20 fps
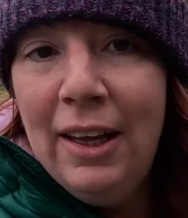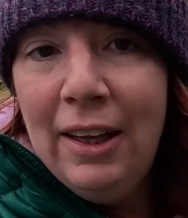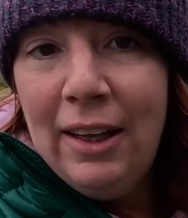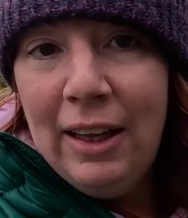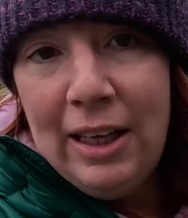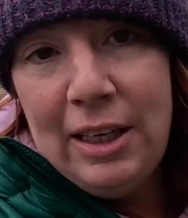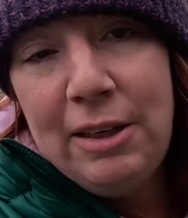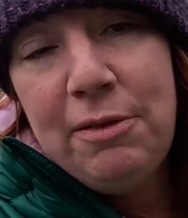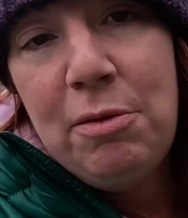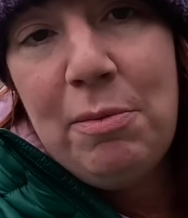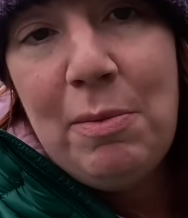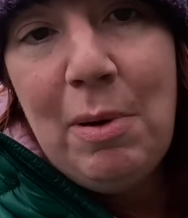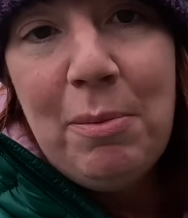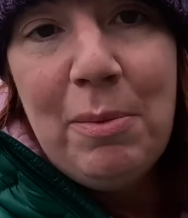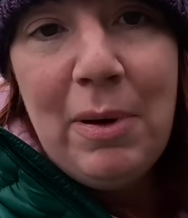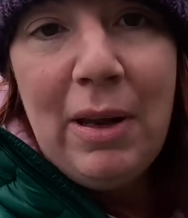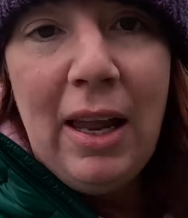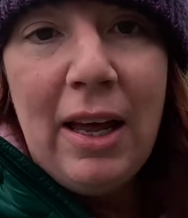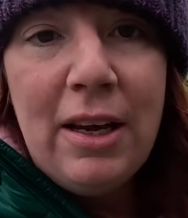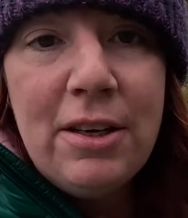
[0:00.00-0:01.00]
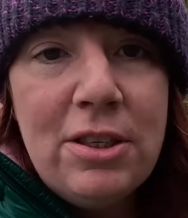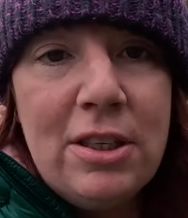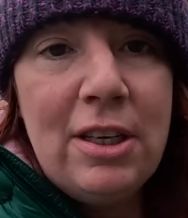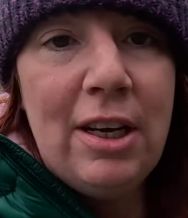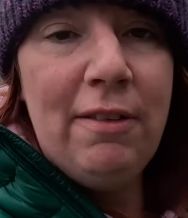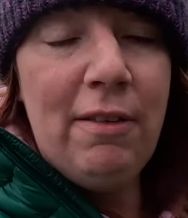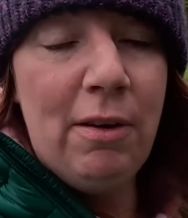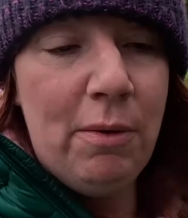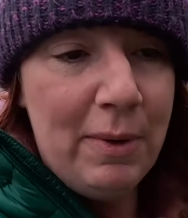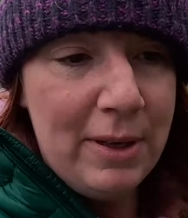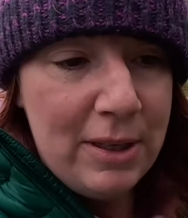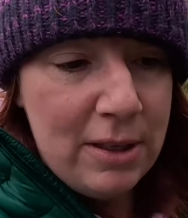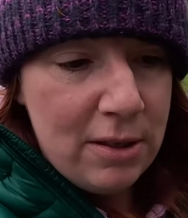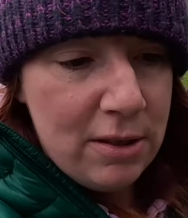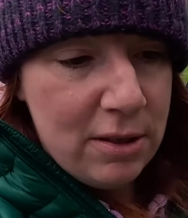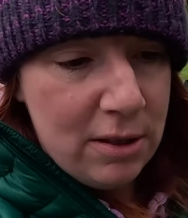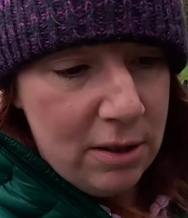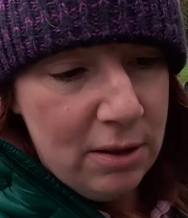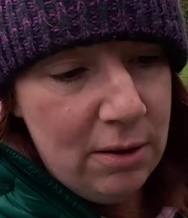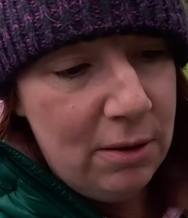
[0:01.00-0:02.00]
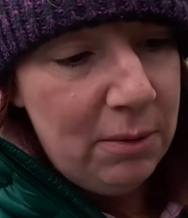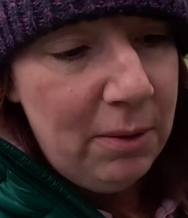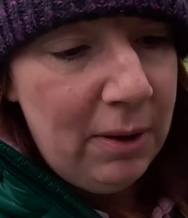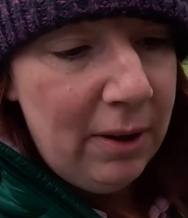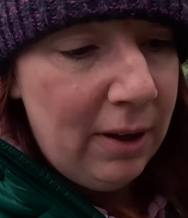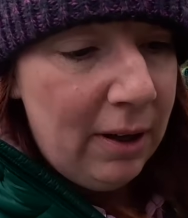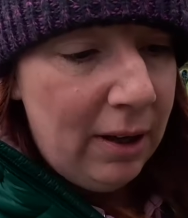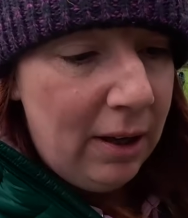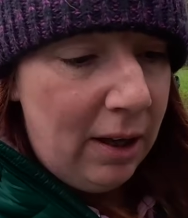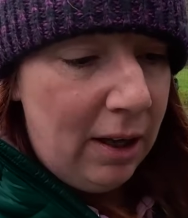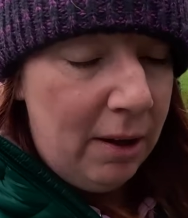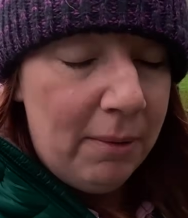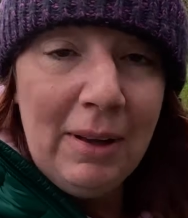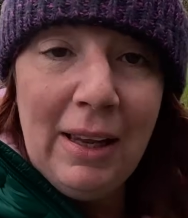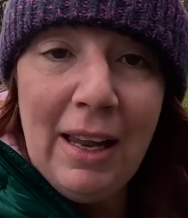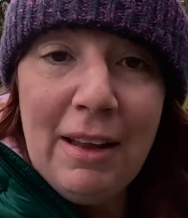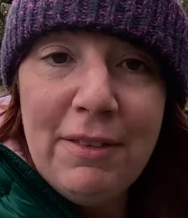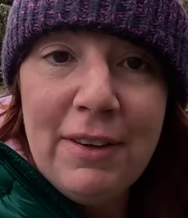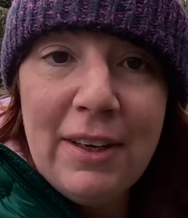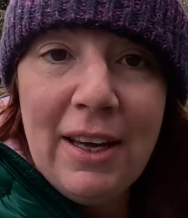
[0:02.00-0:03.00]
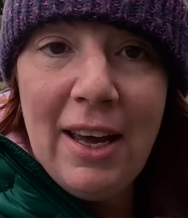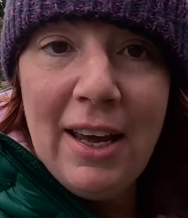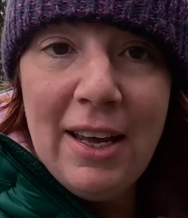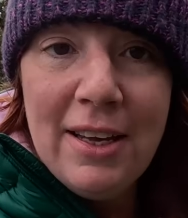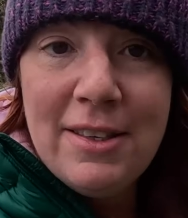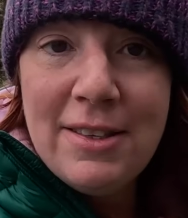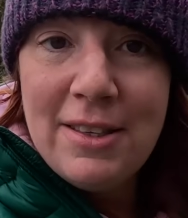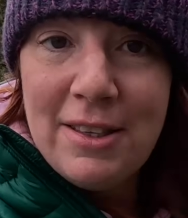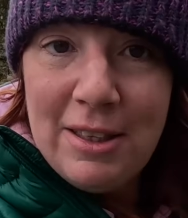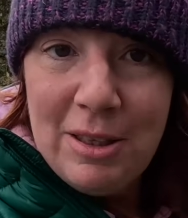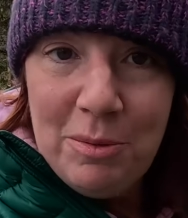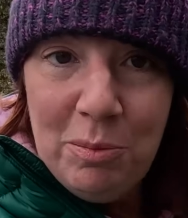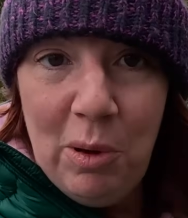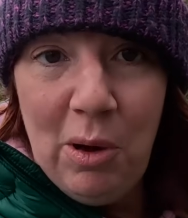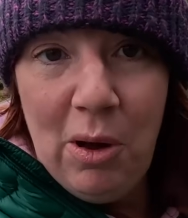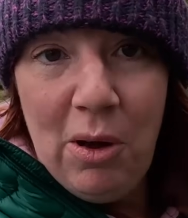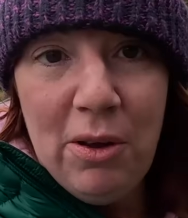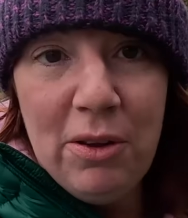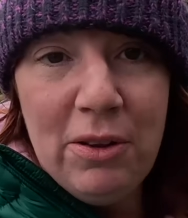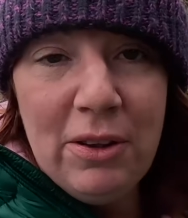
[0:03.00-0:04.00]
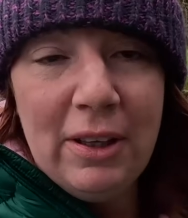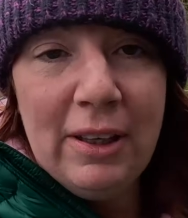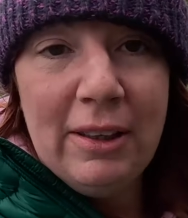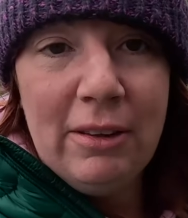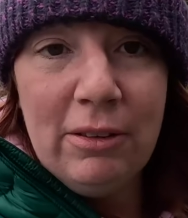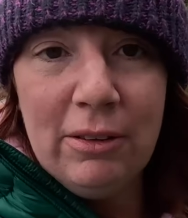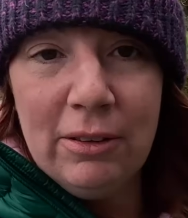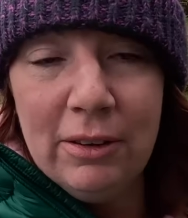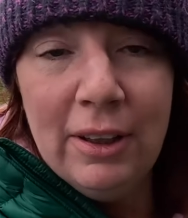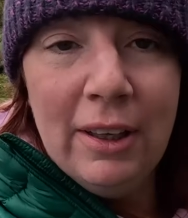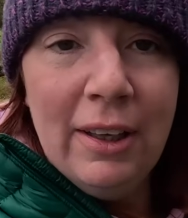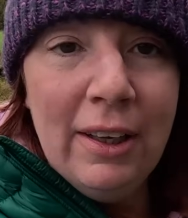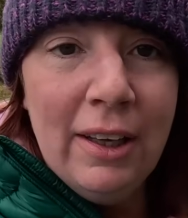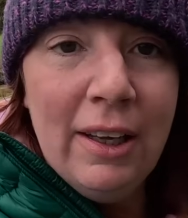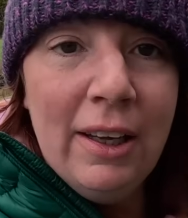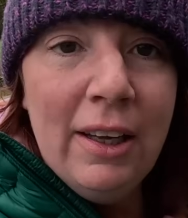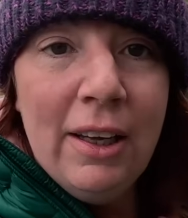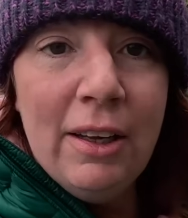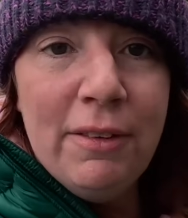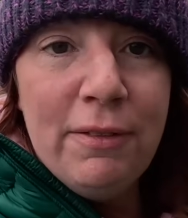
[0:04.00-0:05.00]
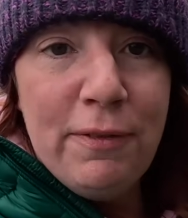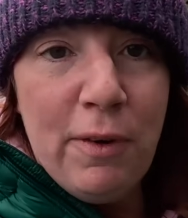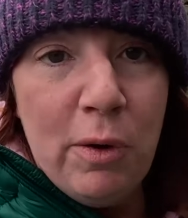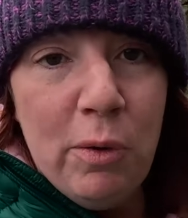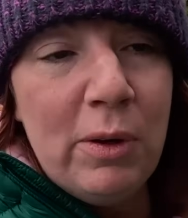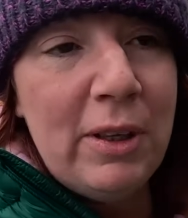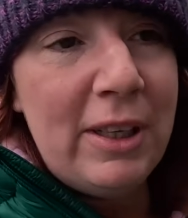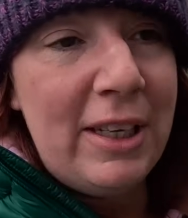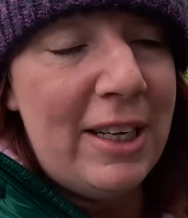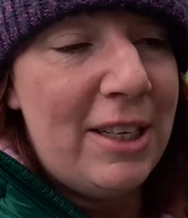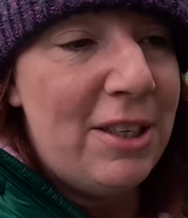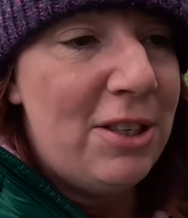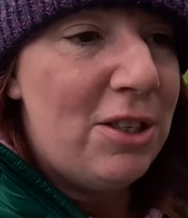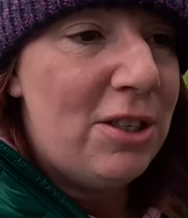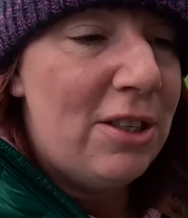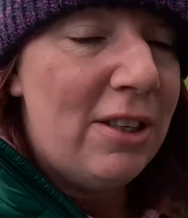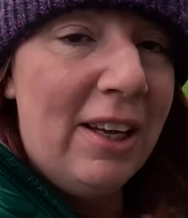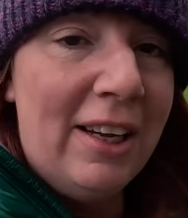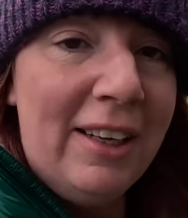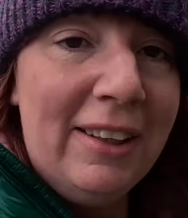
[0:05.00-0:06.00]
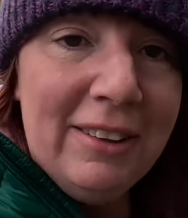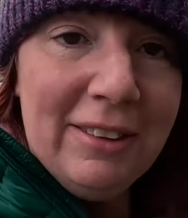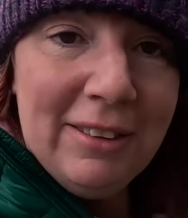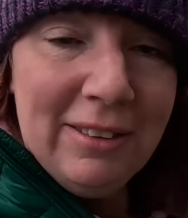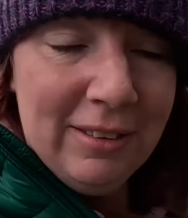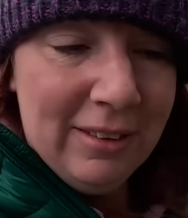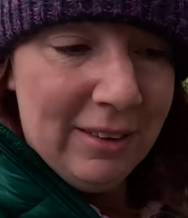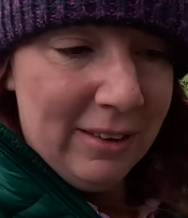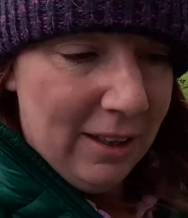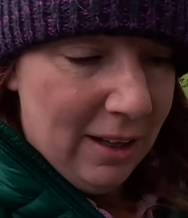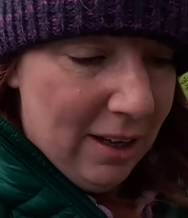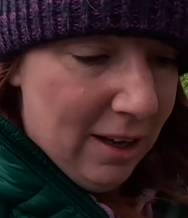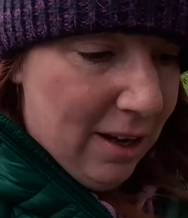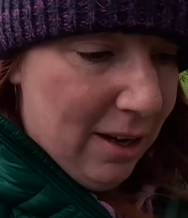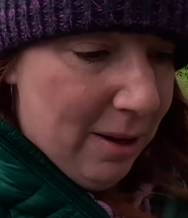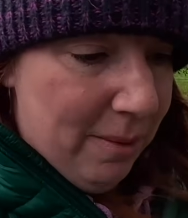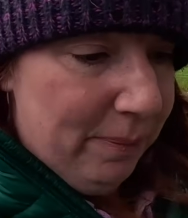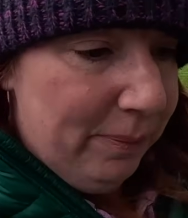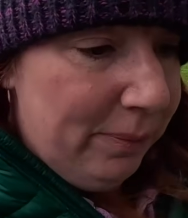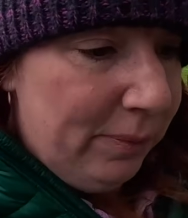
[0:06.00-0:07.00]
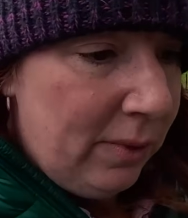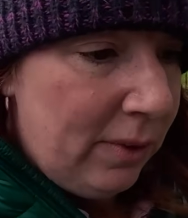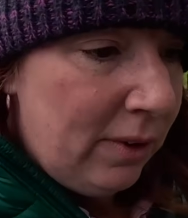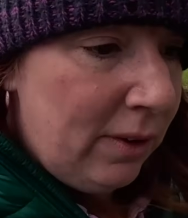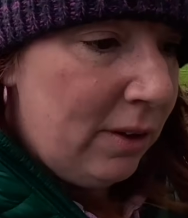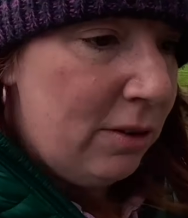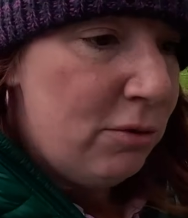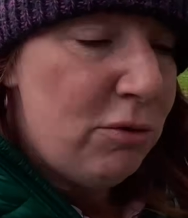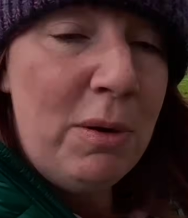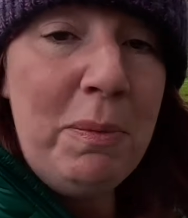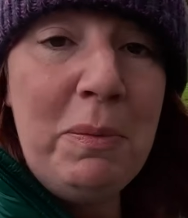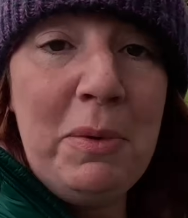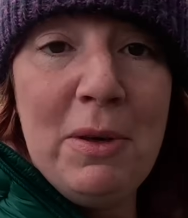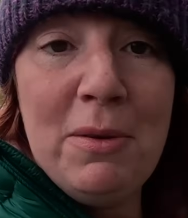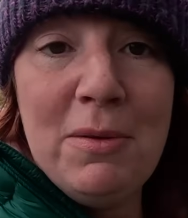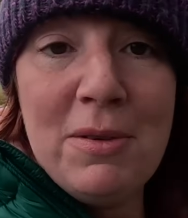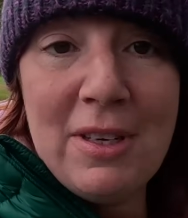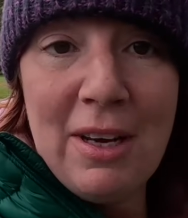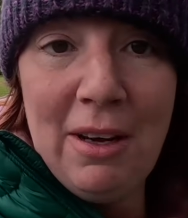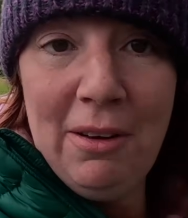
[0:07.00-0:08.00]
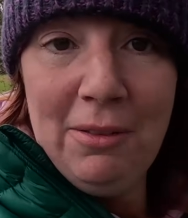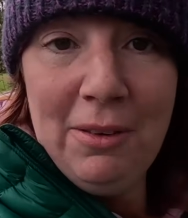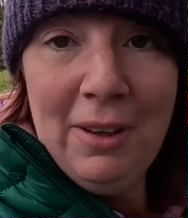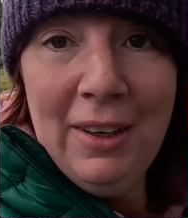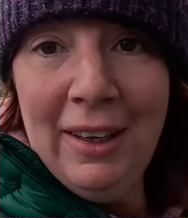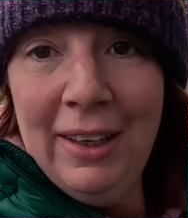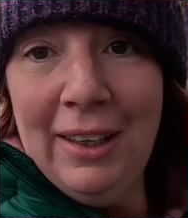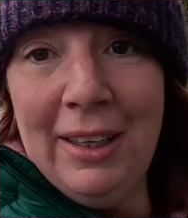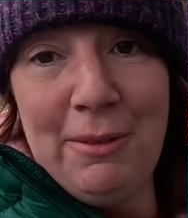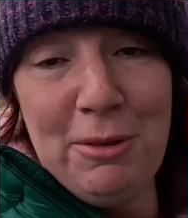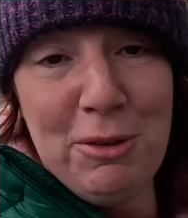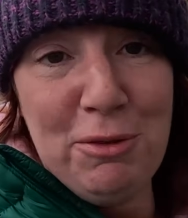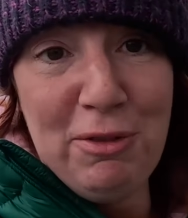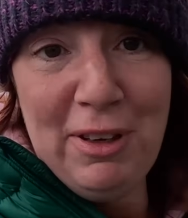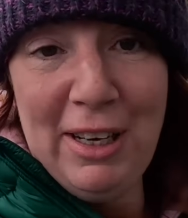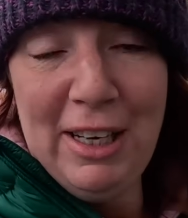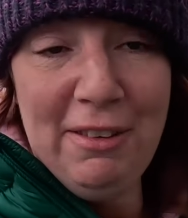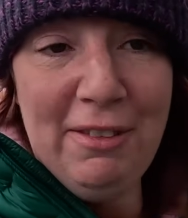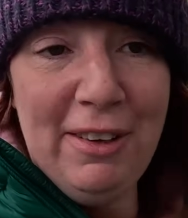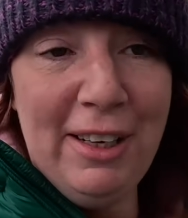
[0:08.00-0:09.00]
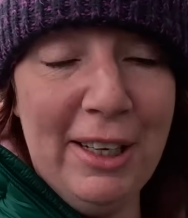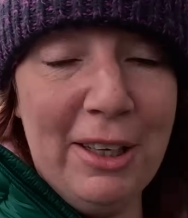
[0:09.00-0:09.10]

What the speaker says: Like you remember last year I went to Claver Cairns and they put all the little foliage like tributes out. It was really, really